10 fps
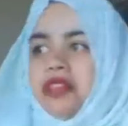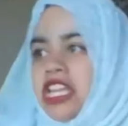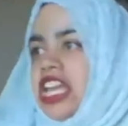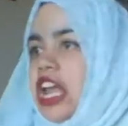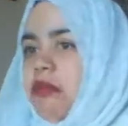
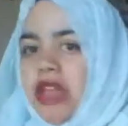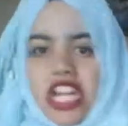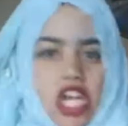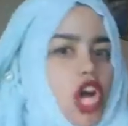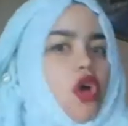Get up
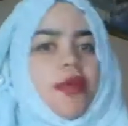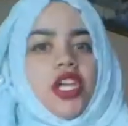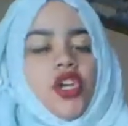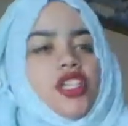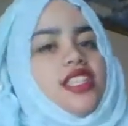and go,
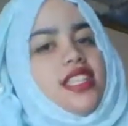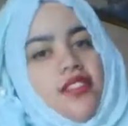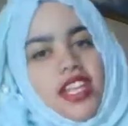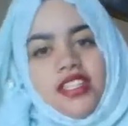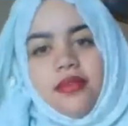because the
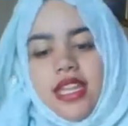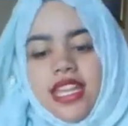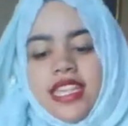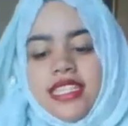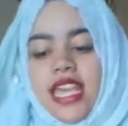fact of the matter
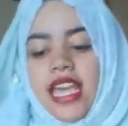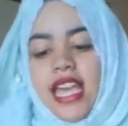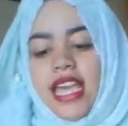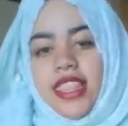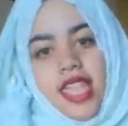is,
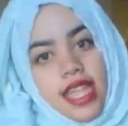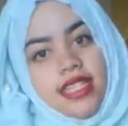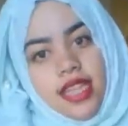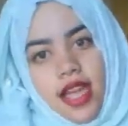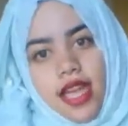
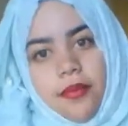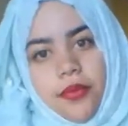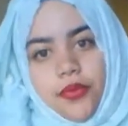that time